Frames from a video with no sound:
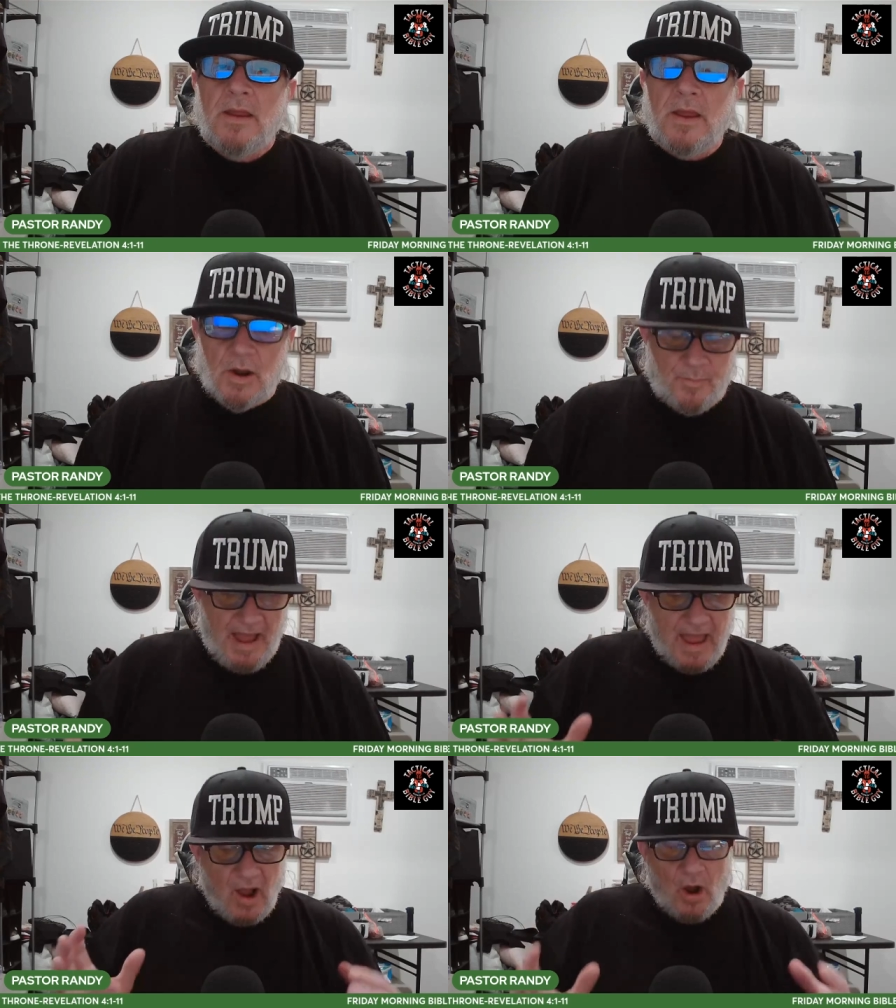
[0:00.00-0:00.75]
You know,
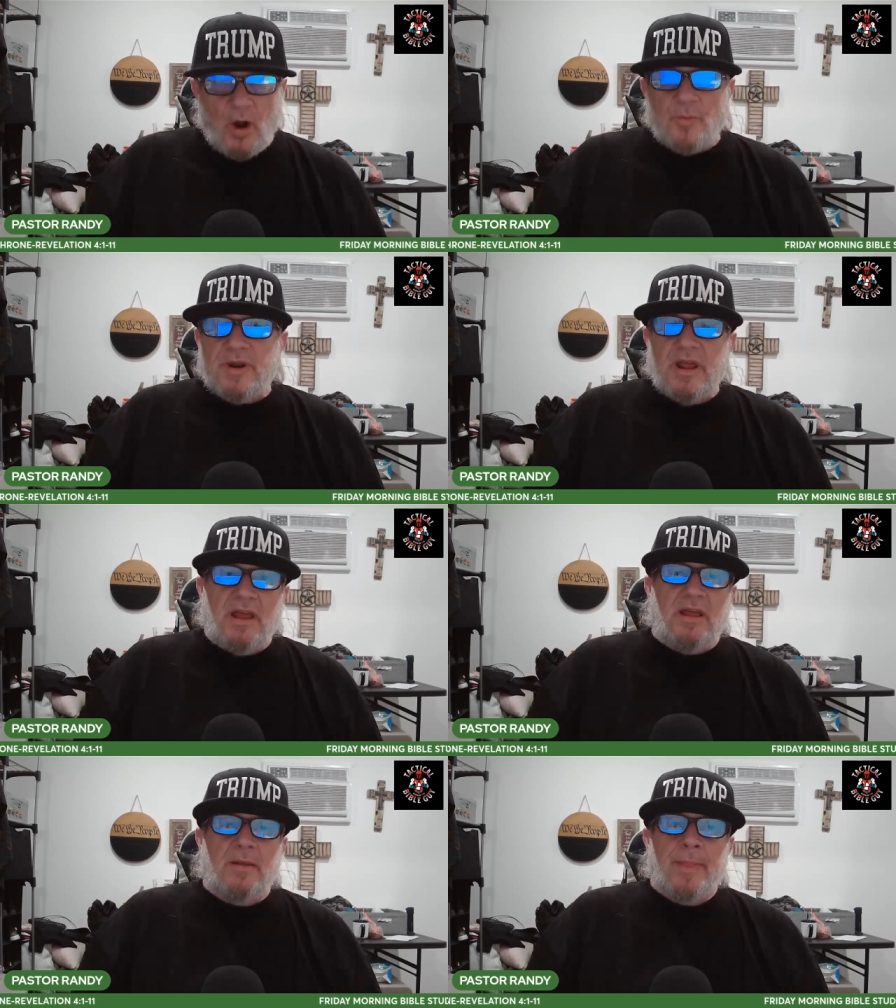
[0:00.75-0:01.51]
by
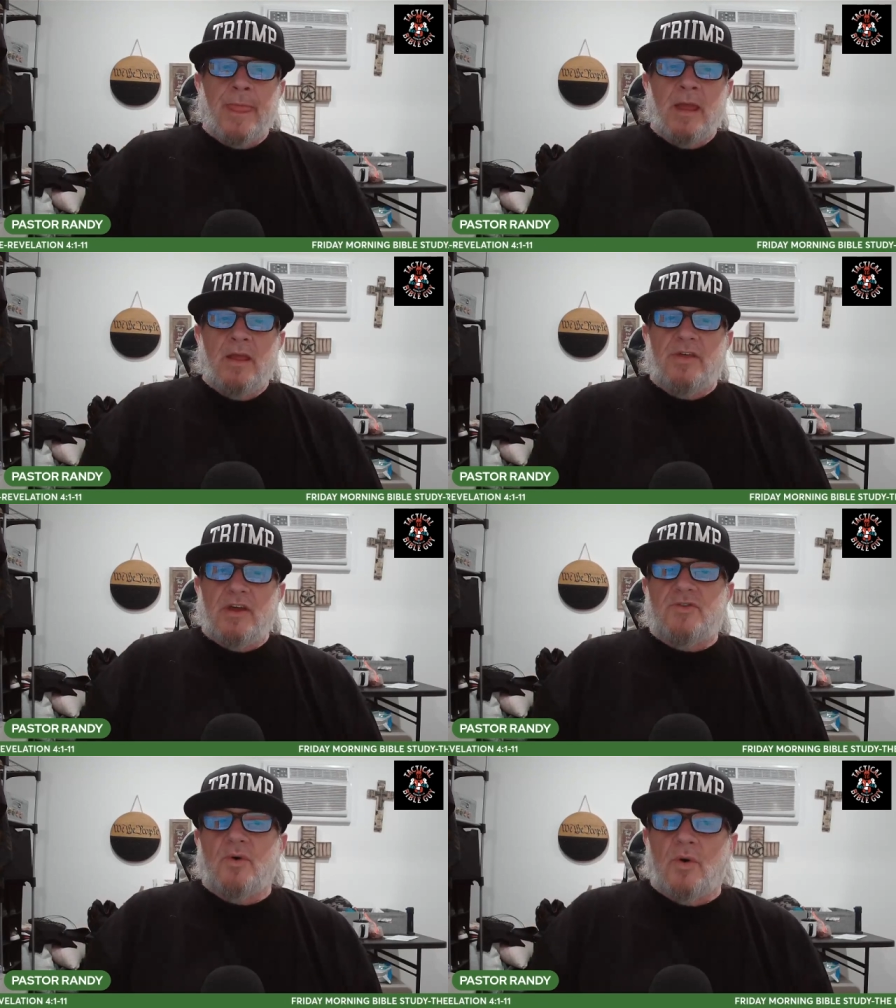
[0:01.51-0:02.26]
opening
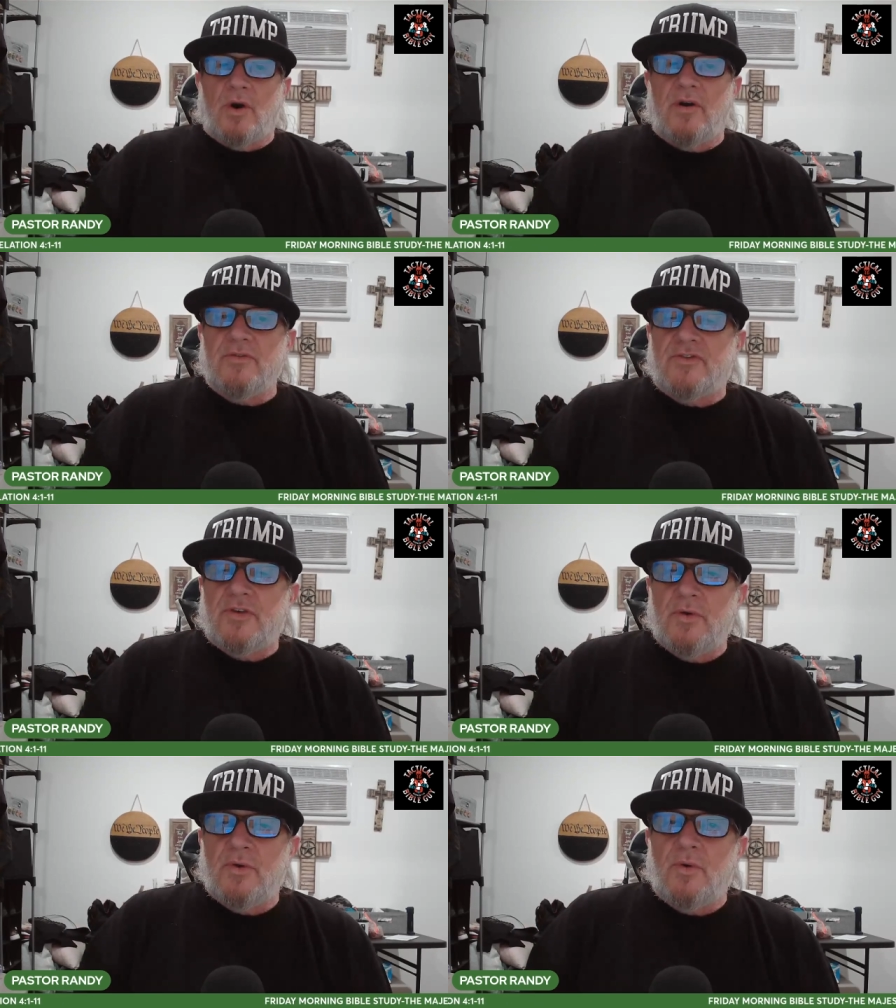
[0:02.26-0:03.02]
the door
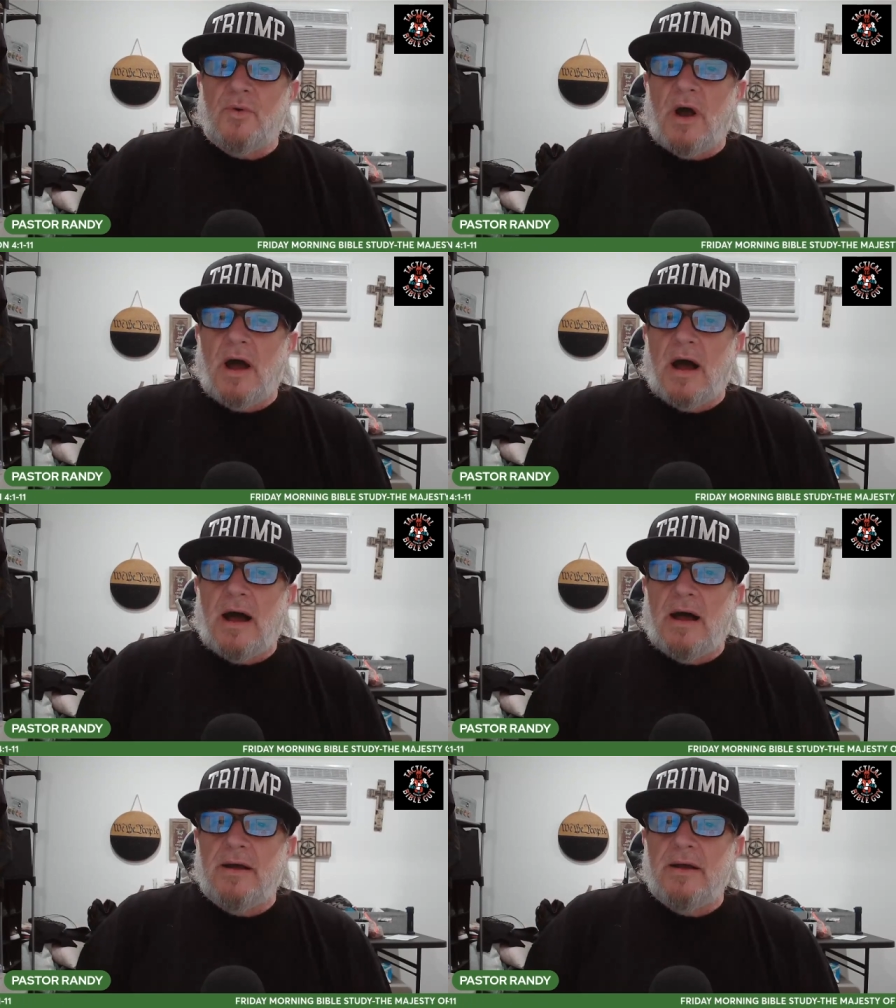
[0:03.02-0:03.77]
to
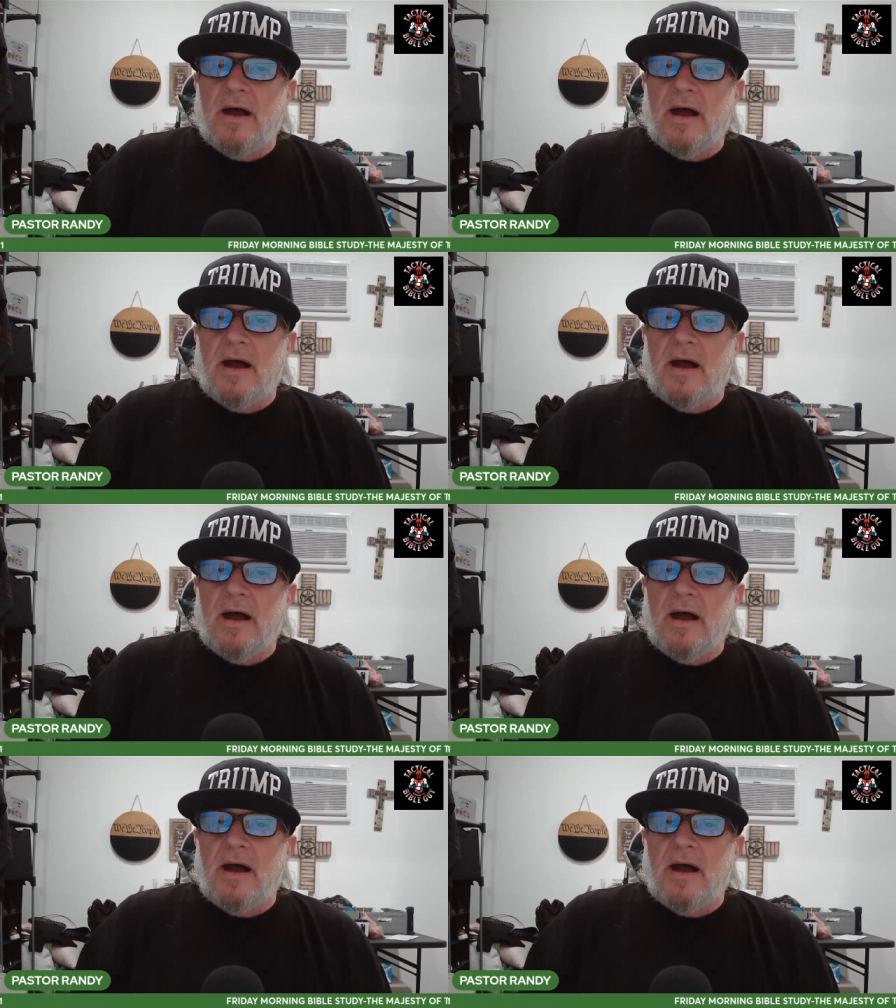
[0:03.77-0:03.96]
uh,